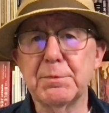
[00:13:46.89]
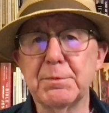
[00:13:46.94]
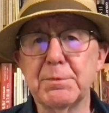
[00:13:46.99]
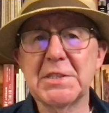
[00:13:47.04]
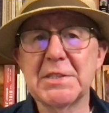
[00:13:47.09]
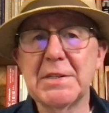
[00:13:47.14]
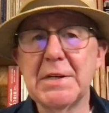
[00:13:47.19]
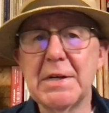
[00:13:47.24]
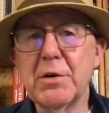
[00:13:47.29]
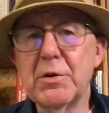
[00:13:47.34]

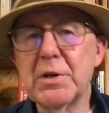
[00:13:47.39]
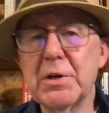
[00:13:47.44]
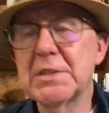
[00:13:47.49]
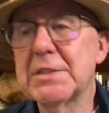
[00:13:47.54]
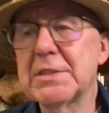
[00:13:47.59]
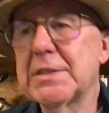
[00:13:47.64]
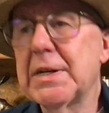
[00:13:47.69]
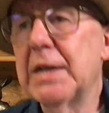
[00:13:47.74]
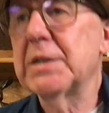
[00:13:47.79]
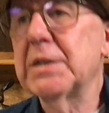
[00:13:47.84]
mysterious
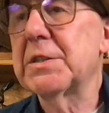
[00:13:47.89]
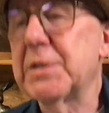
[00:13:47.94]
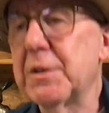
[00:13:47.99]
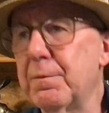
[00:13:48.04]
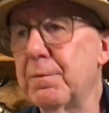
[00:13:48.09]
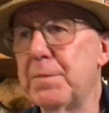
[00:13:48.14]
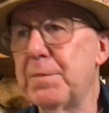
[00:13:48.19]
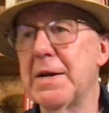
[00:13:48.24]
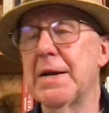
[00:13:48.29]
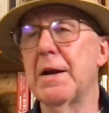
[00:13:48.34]
sense
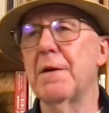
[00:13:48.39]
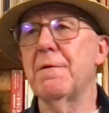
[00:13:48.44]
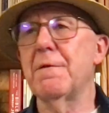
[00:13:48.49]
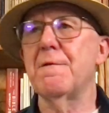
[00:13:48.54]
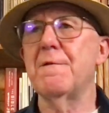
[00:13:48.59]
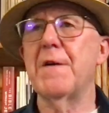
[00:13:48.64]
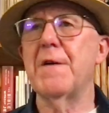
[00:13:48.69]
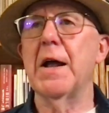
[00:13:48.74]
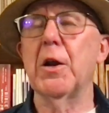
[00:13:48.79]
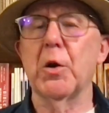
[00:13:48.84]
of being
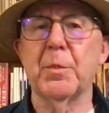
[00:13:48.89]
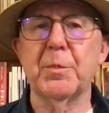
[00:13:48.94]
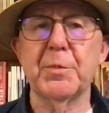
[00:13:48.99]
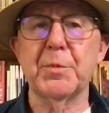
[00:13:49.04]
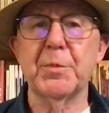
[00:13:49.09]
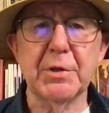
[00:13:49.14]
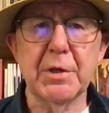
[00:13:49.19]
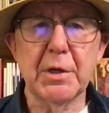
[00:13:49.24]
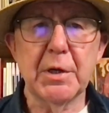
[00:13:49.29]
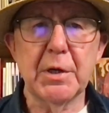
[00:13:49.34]
enveloped,